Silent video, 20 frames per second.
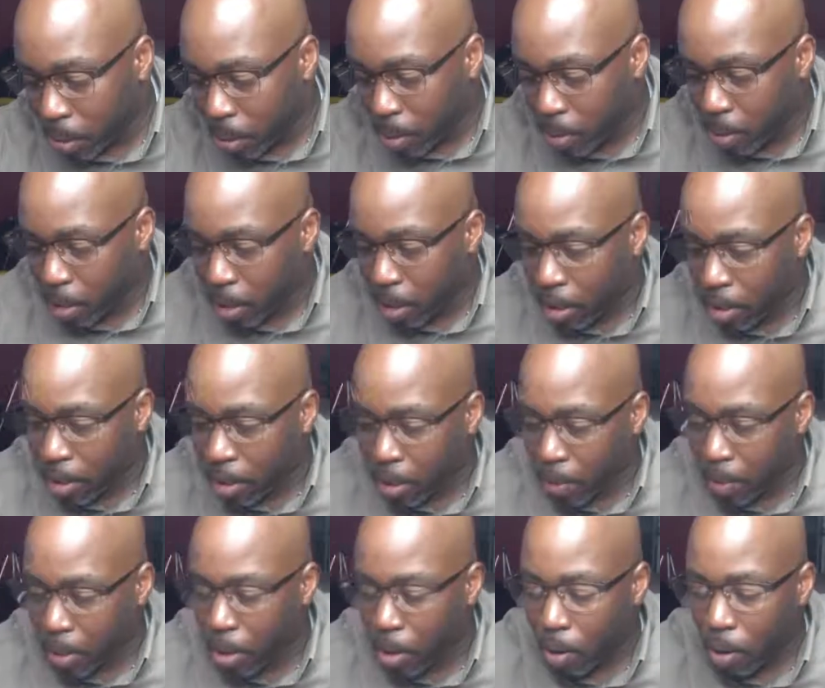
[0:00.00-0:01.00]
okay, here
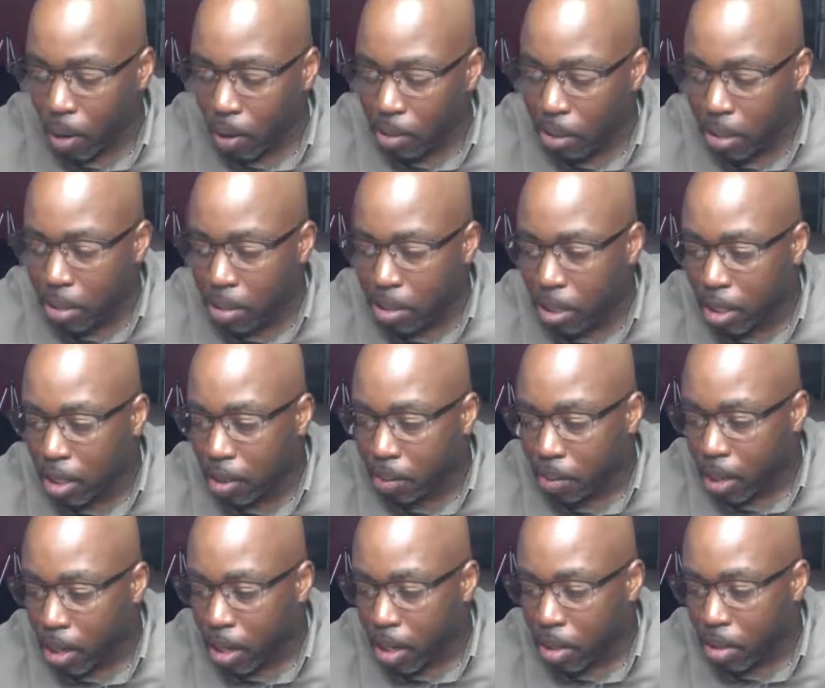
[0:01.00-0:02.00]
we go. All things come.
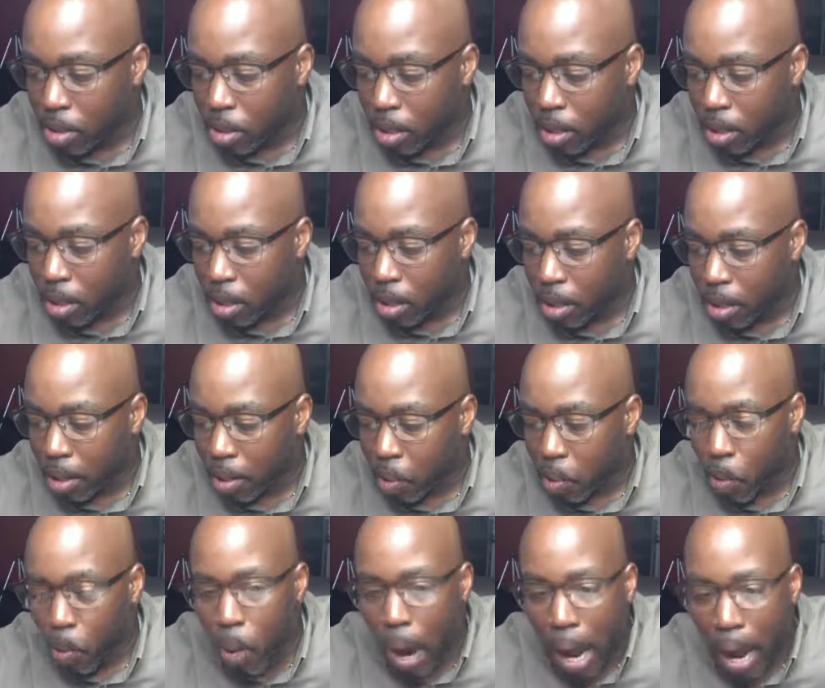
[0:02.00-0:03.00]

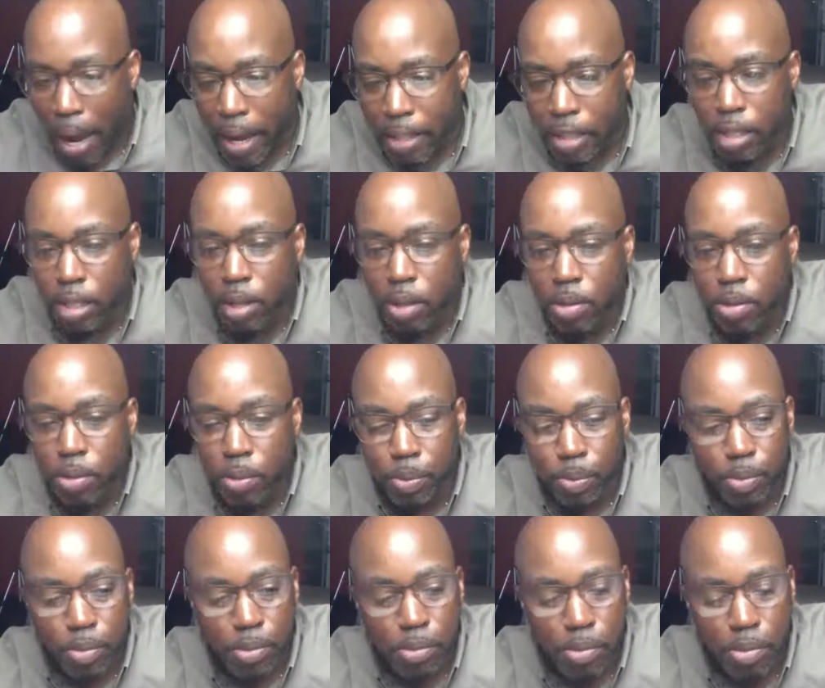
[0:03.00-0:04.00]
Why don't
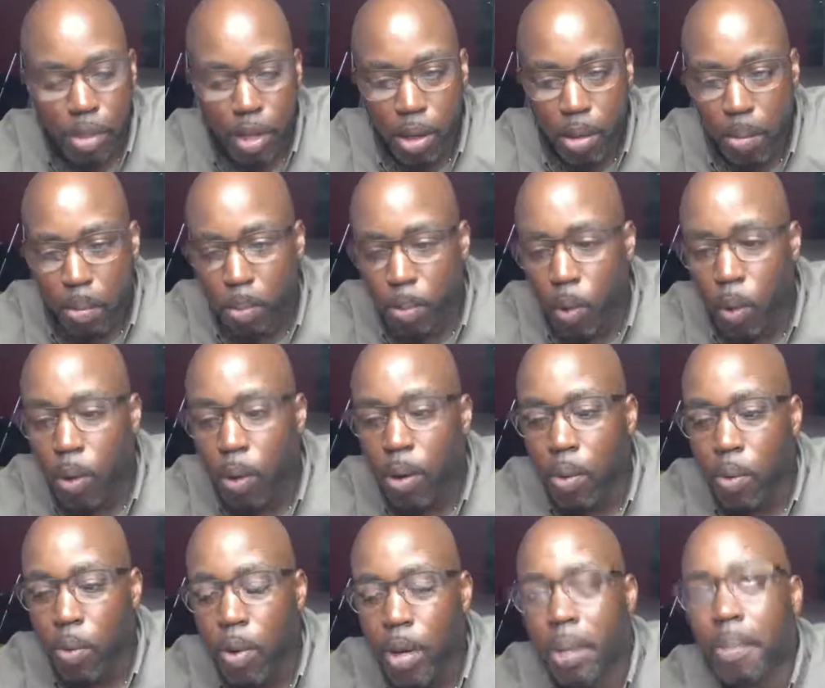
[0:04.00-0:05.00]
more
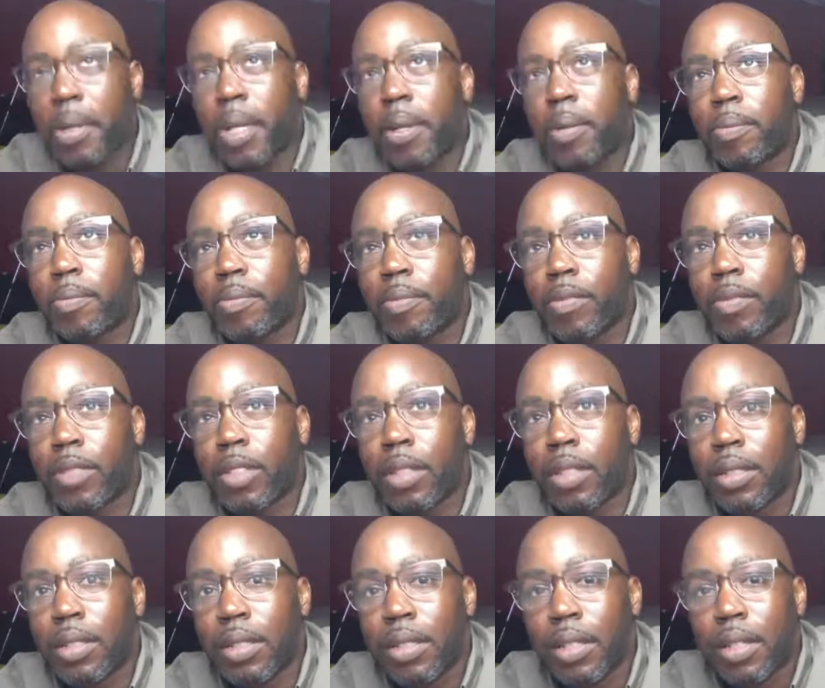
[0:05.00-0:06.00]
women
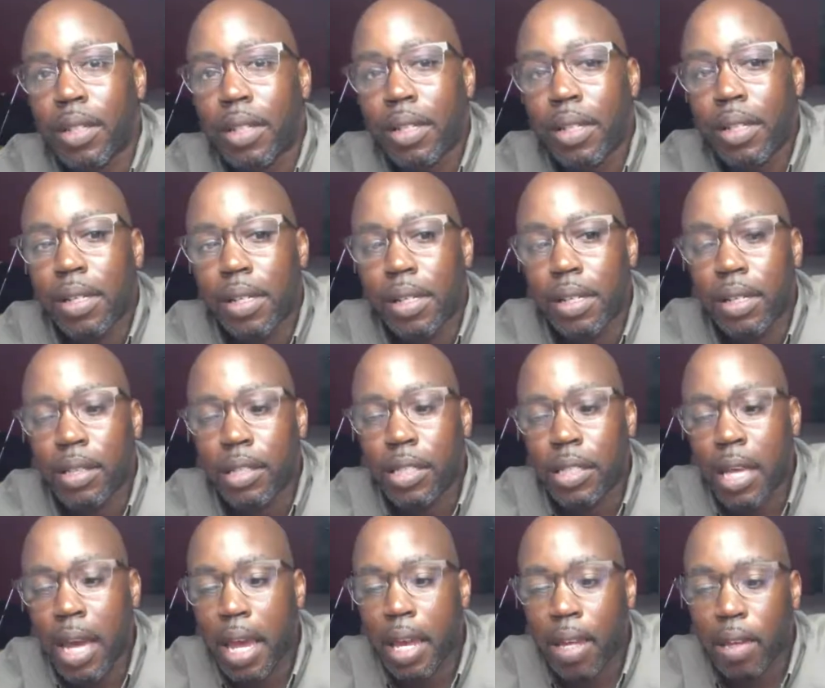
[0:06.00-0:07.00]

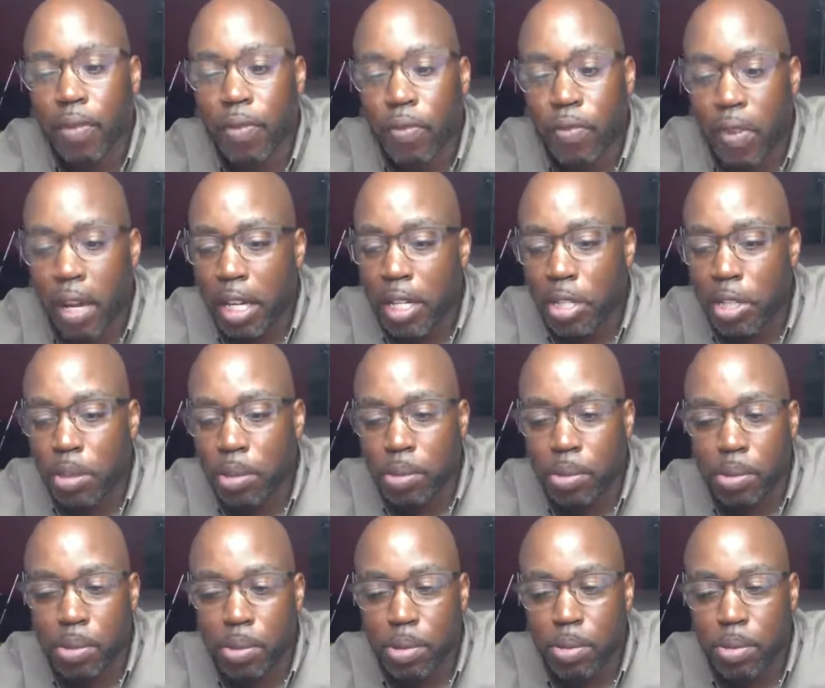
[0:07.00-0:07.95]
take facials?